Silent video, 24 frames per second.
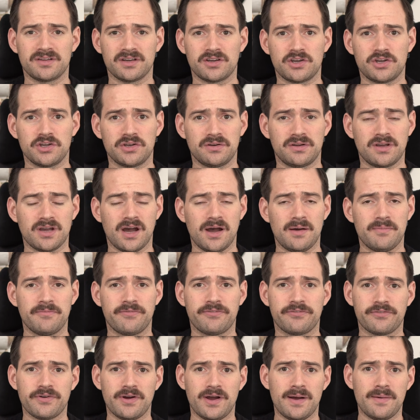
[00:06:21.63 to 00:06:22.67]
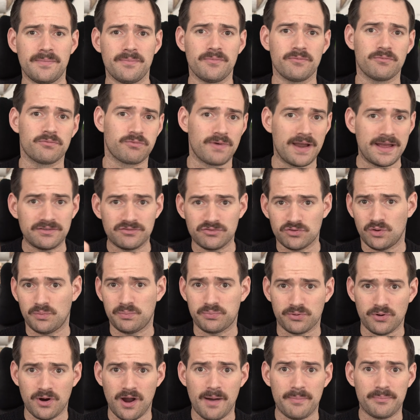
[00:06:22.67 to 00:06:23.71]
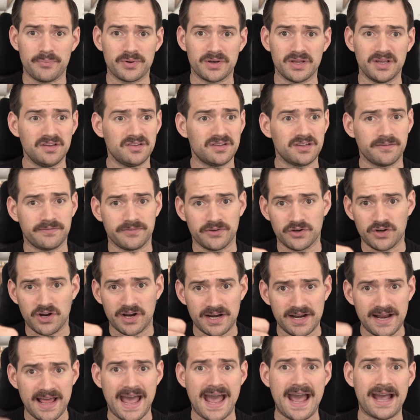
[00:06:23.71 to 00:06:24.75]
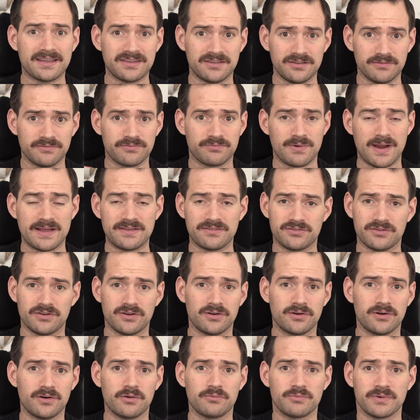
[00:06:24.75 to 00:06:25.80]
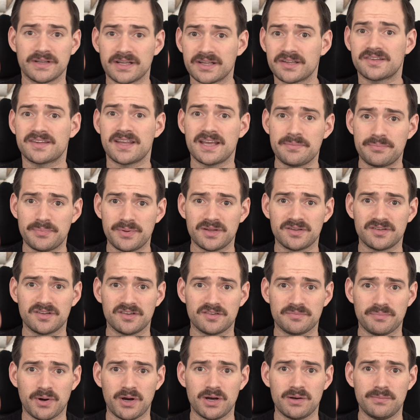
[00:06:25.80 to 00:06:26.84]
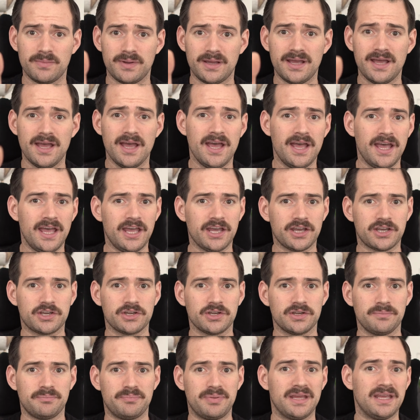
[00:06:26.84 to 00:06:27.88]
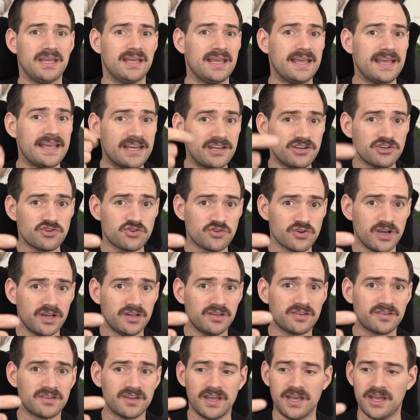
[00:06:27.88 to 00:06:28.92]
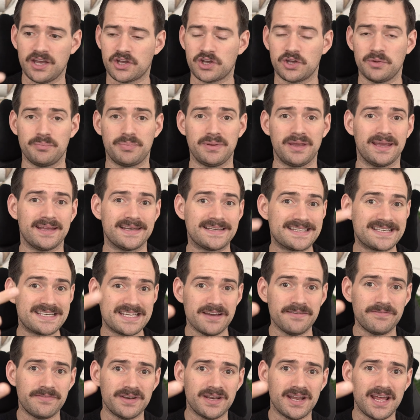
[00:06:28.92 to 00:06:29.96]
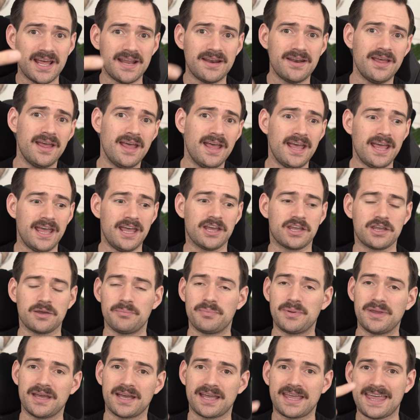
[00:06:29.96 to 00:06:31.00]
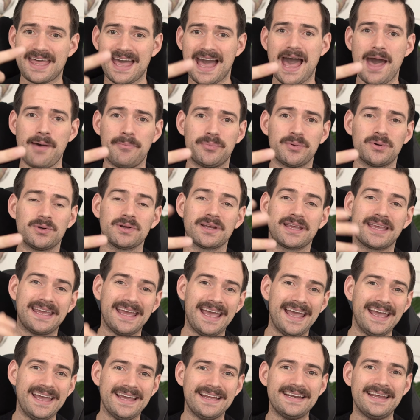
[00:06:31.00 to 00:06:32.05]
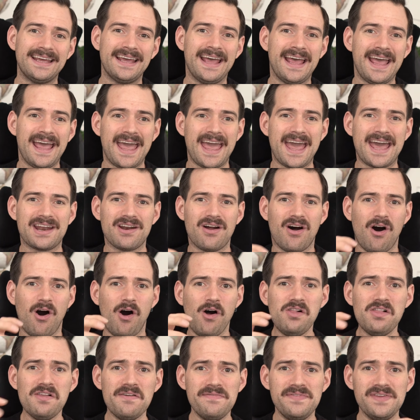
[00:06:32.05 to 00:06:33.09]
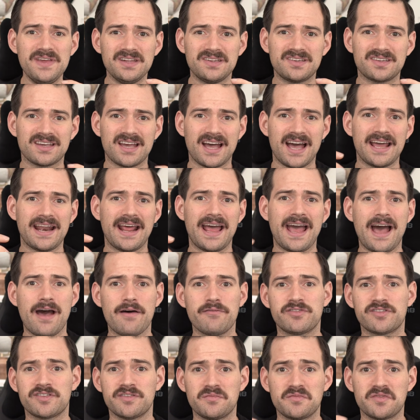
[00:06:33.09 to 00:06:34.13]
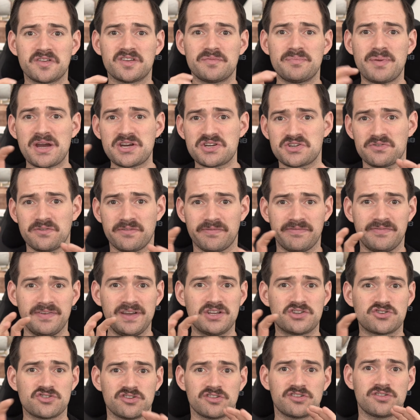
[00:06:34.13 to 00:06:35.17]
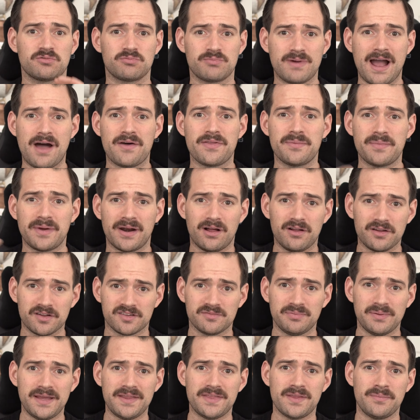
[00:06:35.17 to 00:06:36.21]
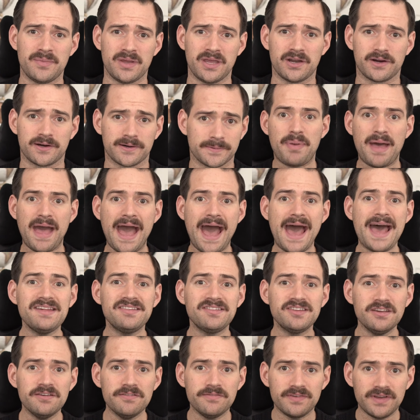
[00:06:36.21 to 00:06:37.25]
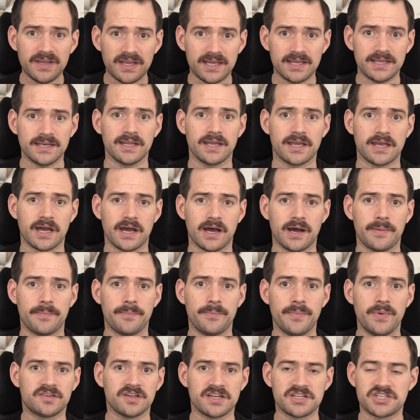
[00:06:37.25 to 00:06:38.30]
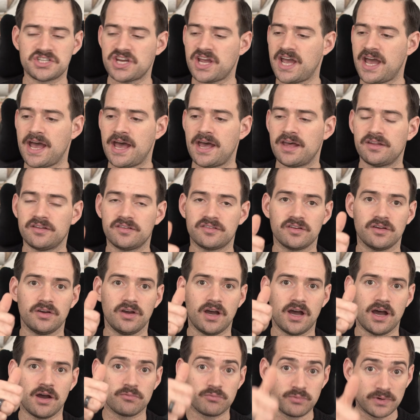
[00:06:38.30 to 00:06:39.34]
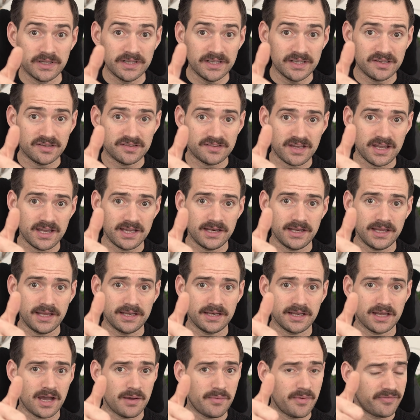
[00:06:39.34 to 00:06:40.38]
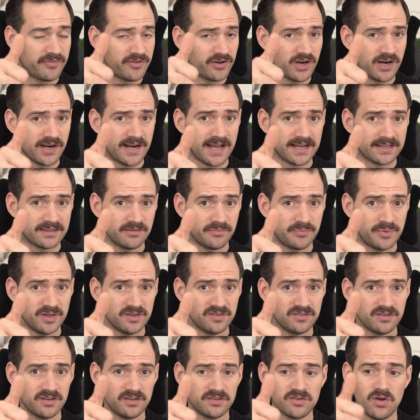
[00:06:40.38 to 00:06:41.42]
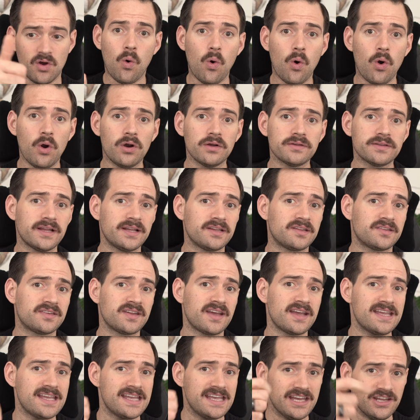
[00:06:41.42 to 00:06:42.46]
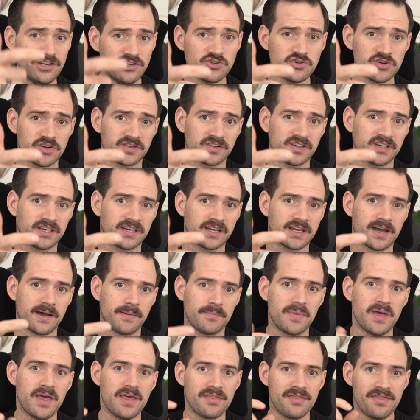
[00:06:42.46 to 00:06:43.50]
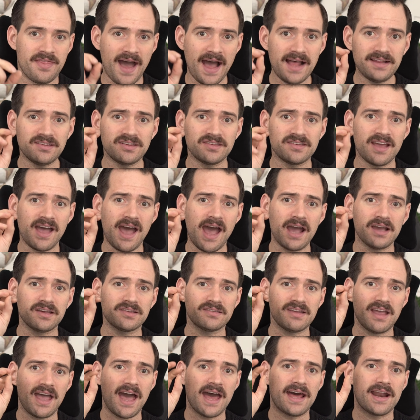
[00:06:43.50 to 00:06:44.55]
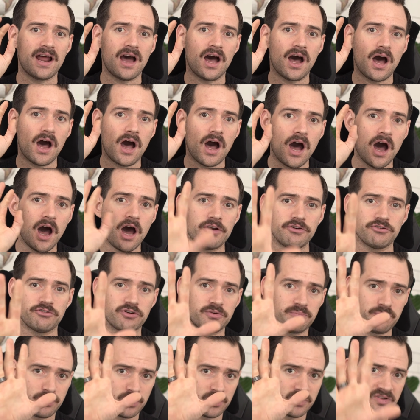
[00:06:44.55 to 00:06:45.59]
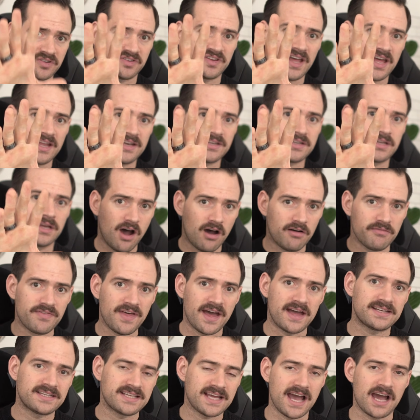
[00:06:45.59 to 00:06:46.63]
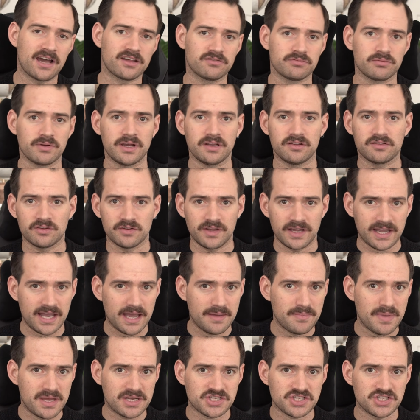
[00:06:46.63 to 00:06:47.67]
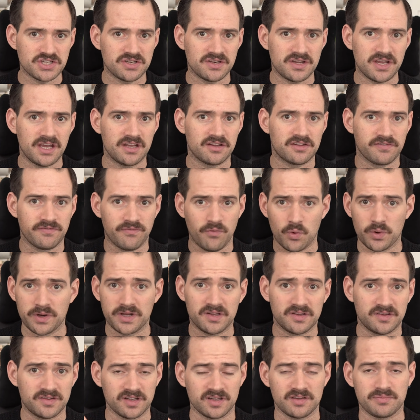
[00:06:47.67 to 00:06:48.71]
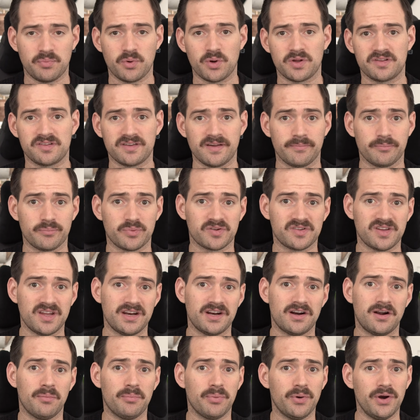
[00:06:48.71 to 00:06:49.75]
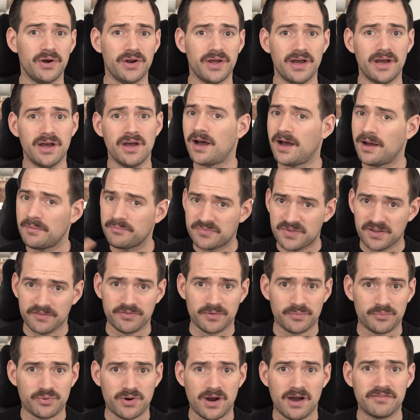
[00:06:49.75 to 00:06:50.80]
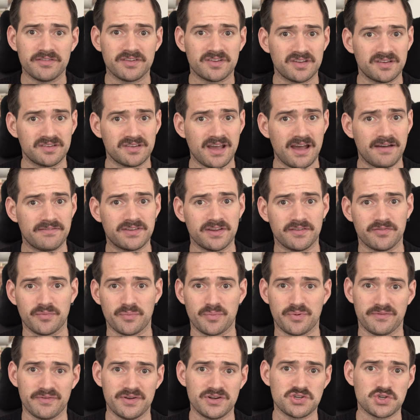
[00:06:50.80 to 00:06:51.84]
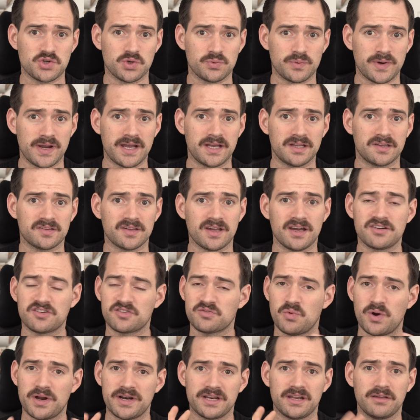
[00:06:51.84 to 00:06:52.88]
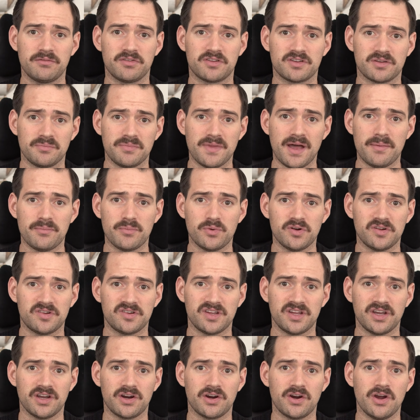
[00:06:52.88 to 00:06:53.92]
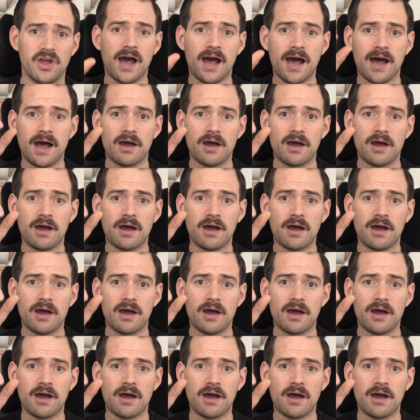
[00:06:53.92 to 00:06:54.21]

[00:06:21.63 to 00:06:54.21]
It could come from rental properties if you're not an active rental or a real estate business, pardon me. It could be interest, it could be a dividend, it could be a capital gain, and all of these kind of have some special features around them, and I'll explain them here. Passive income, such as real estate income if you're not an active business, or let's say interest income, that's taxed at 100% of that tax rate. So like I mentioned, it's 46.7% in Alberta. Different provinces have different provincial rates. I just wanted to give you some numbers here.